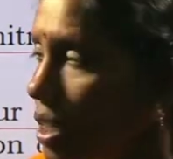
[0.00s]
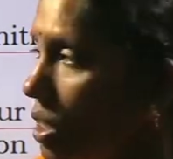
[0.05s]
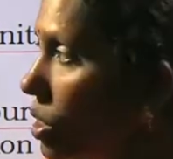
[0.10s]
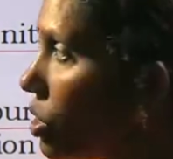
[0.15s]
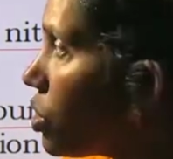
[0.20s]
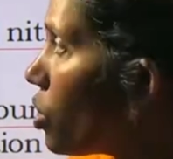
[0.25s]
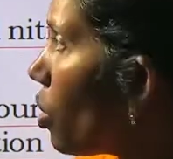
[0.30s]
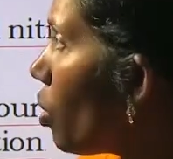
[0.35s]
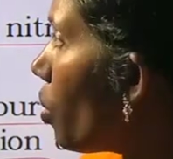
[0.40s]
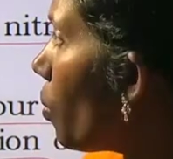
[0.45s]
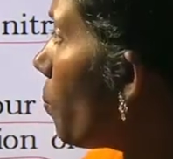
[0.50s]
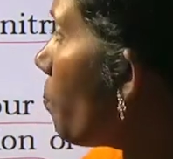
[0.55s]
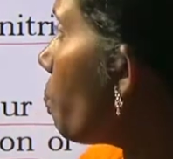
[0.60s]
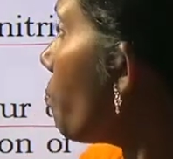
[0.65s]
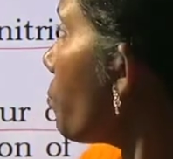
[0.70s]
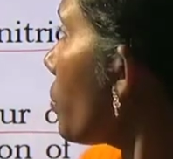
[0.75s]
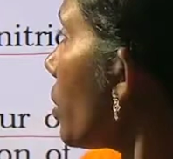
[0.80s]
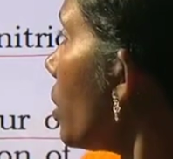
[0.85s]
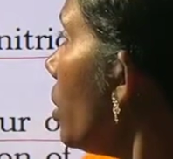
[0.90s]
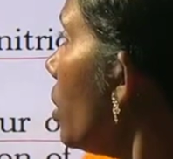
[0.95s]
So,
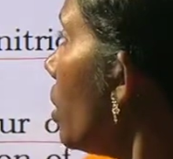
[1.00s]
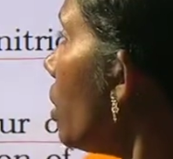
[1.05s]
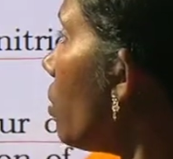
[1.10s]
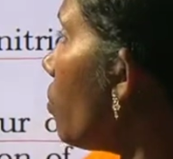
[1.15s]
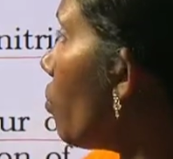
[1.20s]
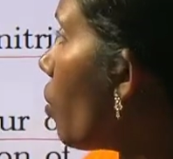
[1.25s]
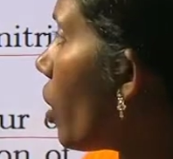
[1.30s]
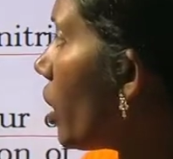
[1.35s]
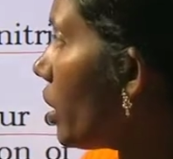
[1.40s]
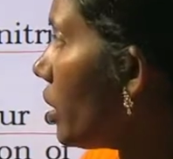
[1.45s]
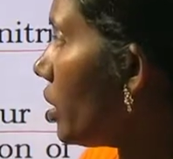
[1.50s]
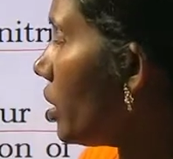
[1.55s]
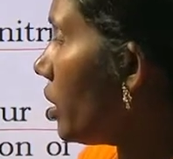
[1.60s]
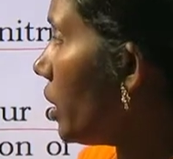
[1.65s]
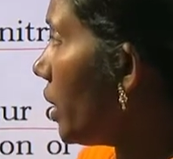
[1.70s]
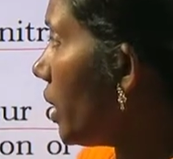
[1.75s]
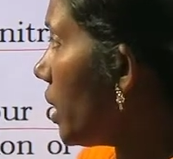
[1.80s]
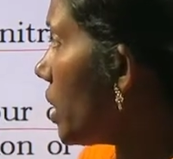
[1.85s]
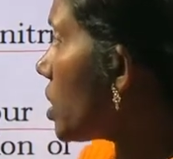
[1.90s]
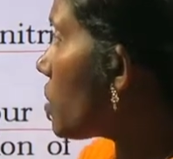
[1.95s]
what
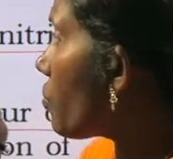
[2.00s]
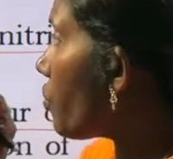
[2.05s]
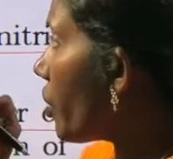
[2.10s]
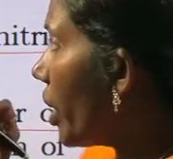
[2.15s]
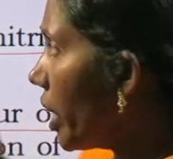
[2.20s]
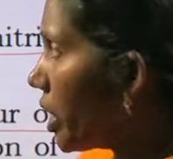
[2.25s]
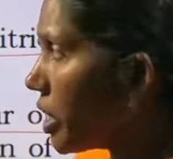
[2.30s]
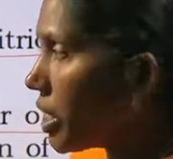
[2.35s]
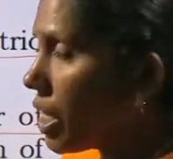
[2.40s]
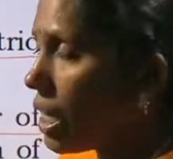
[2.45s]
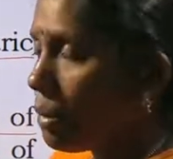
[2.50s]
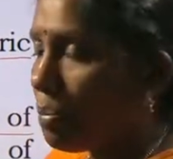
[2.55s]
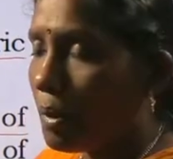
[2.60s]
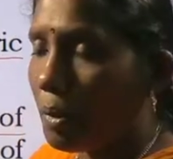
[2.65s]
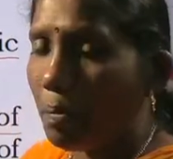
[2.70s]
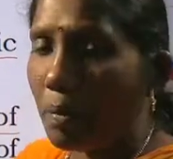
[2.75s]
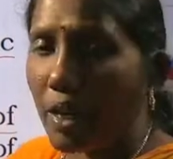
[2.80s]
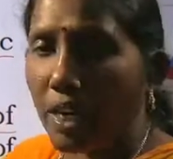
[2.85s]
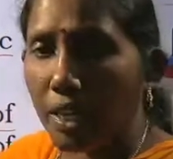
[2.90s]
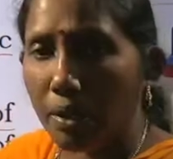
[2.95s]
it is freshly
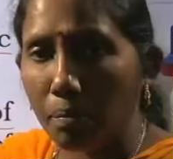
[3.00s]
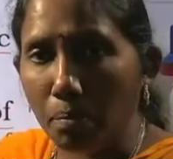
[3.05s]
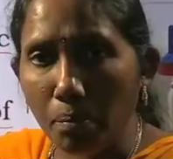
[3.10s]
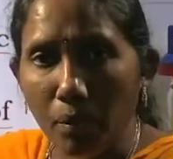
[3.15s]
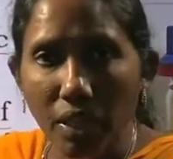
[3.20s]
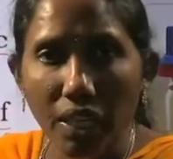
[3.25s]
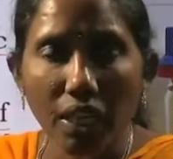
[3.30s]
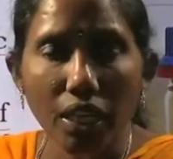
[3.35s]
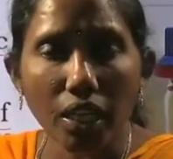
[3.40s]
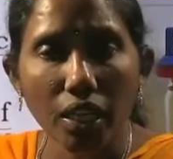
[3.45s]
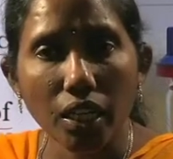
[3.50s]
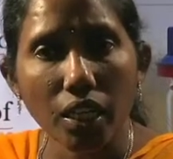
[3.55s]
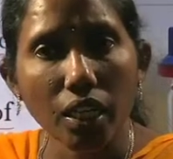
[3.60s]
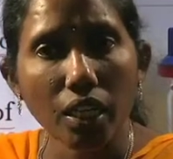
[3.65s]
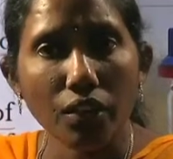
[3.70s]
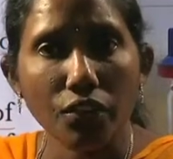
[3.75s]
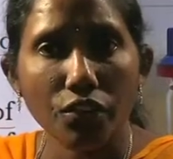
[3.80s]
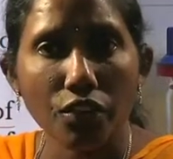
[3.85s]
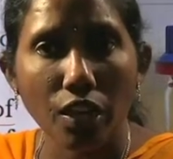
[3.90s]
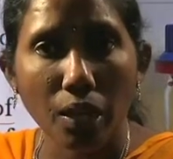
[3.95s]
prepared,
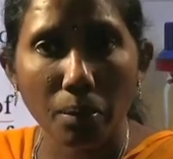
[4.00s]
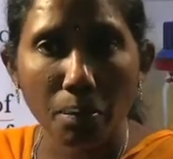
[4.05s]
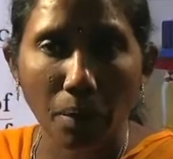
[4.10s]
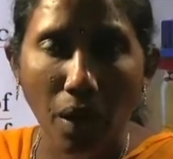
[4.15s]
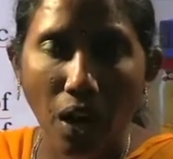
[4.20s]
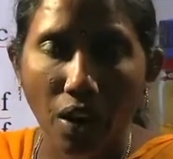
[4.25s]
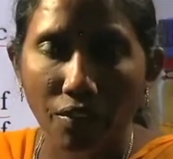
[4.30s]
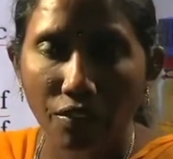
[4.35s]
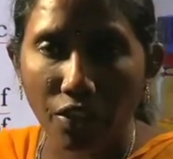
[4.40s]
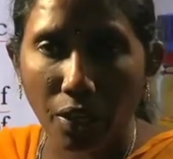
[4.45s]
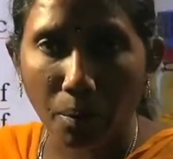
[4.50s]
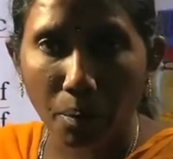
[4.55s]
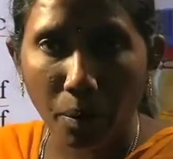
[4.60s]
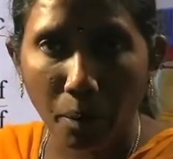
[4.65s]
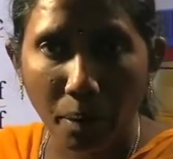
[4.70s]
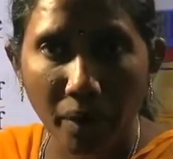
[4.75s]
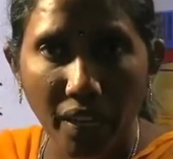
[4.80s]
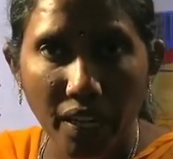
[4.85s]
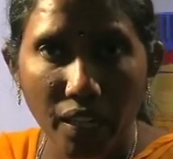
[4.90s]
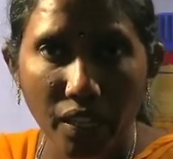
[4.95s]
immediately if you are after
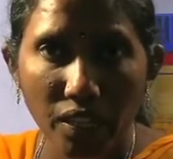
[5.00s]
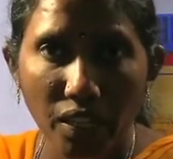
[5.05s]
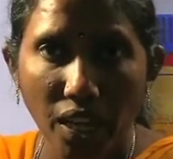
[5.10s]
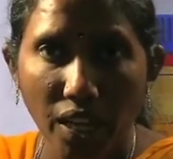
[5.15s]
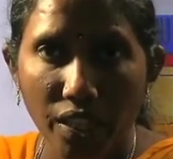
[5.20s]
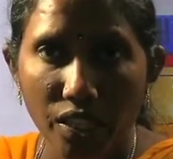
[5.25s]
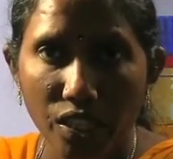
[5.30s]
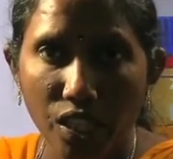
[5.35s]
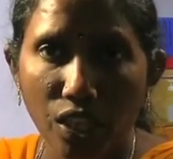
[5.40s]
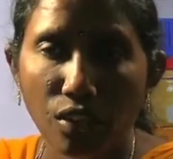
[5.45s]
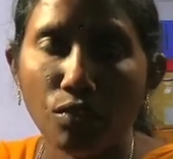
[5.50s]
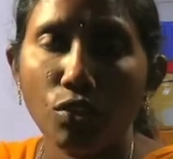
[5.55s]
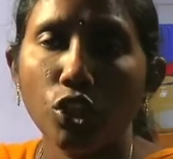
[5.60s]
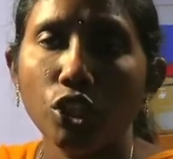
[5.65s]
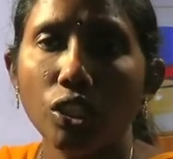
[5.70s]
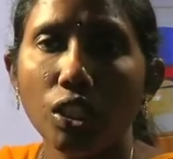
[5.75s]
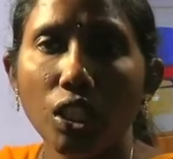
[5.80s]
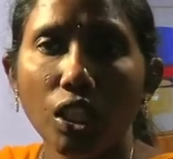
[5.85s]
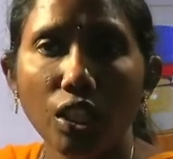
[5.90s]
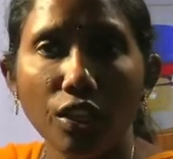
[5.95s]
preparing the
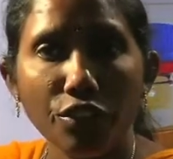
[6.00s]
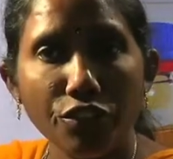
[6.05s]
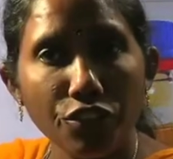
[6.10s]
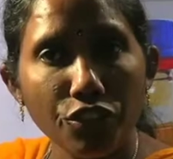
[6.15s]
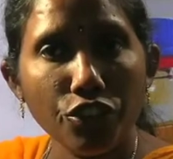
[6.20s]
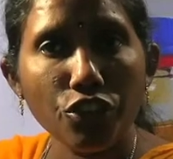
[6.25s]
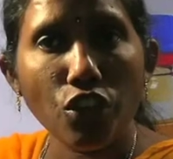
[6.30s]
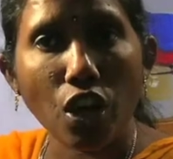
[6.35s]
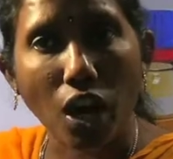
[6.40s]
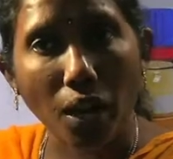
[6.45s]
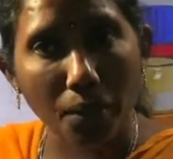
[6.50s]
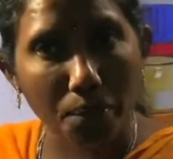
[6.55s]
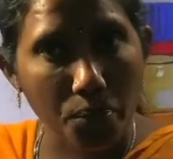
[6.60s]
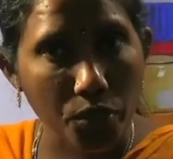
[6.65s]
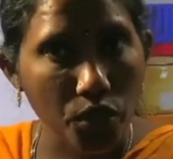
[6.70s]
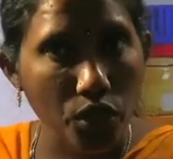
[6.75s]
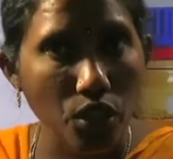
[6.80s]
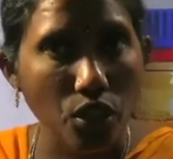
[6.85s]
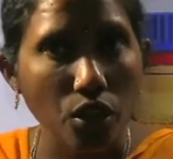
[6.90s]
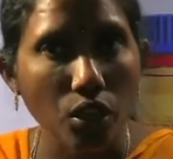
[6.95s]
HNO3, if you
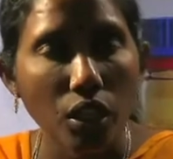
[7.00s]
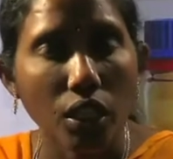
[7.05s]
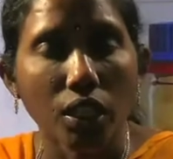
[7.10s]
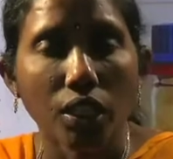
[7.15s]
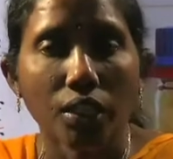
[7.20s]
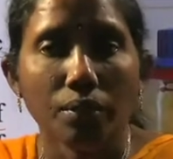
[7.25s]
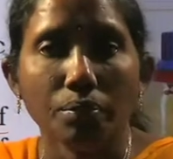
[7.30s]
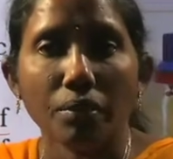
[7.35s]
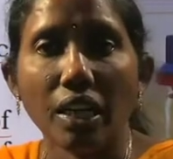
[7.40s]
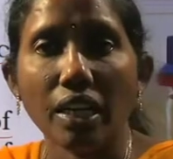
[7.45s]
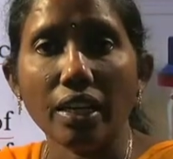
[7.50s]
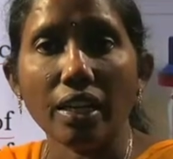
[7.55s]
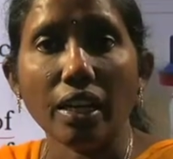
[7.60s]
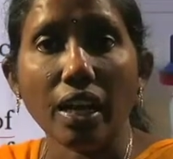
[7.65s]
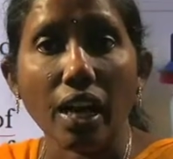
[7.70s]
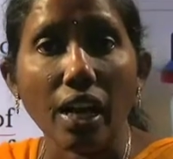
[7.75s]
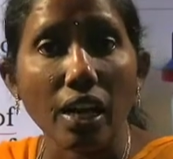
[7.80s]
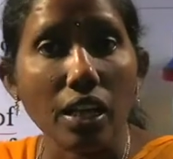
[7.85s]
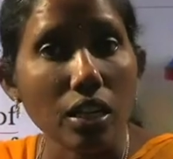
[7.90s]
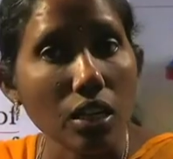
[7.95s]
observe that
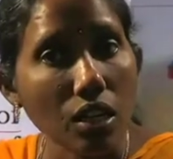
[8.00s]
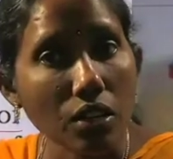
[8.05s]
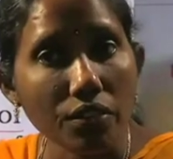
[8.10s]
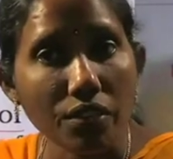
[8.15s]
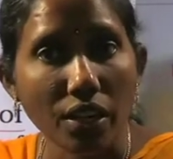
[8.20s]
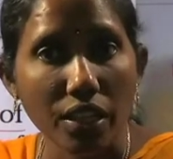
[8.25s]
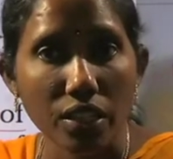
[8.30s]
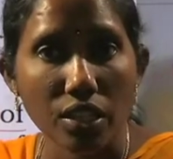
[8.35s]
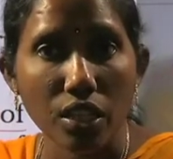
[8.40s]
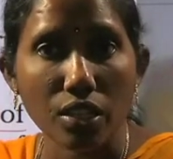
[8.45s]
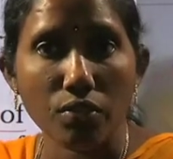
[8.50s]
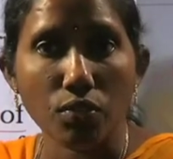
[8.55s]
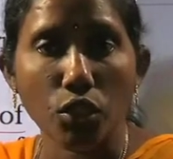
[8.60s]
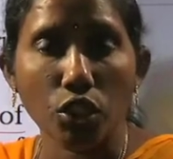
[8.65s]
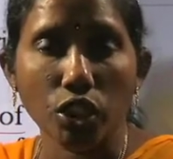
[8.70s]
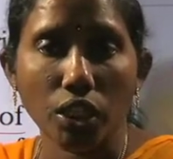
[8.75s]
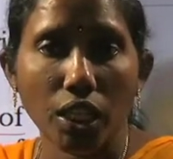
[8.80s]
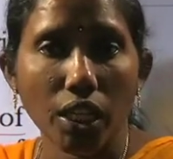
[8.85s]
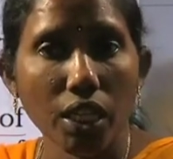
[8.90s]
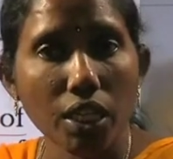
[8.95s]
color of
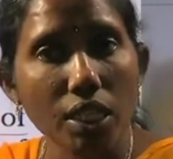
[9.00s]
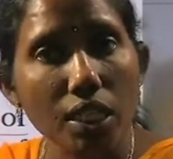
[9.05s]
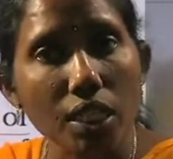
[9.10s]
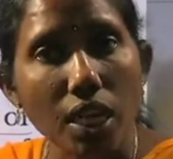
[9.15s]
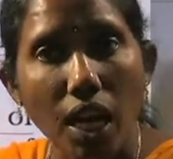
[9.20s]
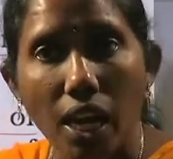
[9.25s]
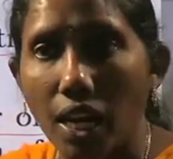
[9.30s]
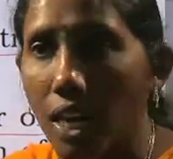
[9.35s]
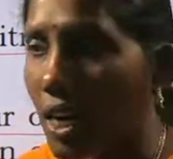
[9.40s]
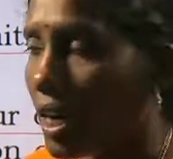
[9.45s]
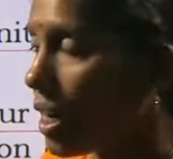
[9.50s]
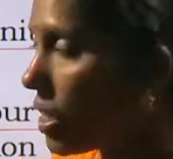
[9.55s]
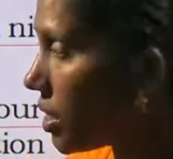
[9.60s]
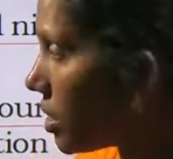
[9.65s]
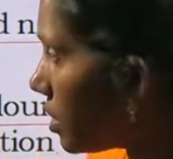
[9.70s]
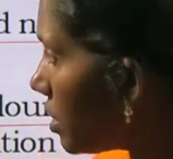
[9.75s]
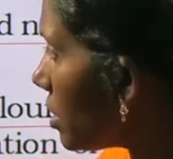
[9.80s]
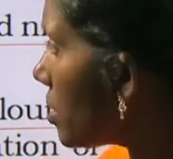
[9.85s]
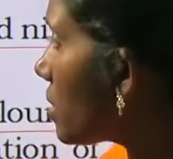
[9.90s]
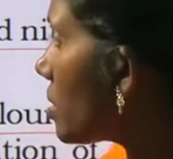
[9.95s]
HNO3 is colorless,
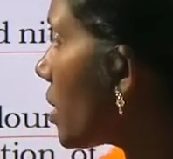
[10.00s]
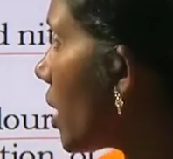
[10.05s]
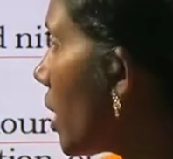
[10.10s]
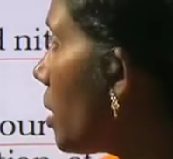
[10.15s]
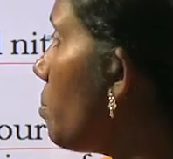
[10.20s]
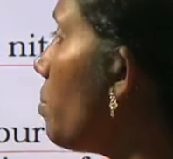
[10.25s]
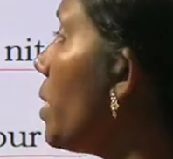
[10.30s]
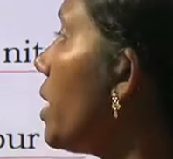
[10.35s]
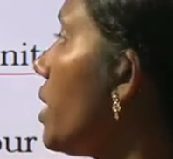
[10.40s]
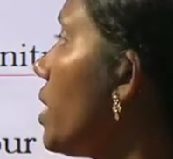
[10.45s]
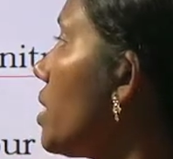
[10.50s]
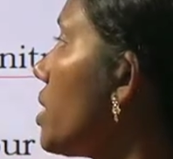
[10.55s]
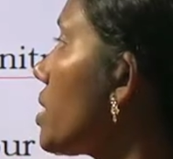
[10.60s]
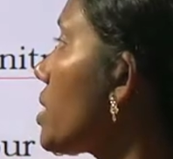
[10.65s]
this statement is